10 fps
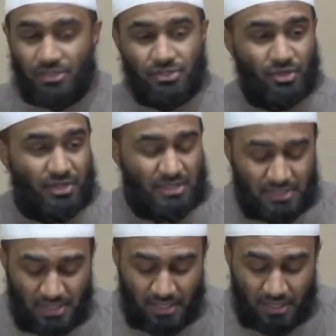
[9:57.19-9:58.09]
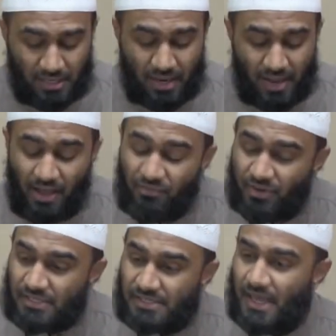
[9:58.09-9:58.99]
So this is the
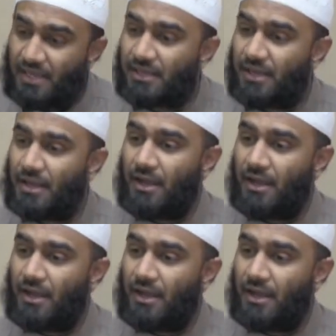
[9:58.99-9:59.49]
evidence that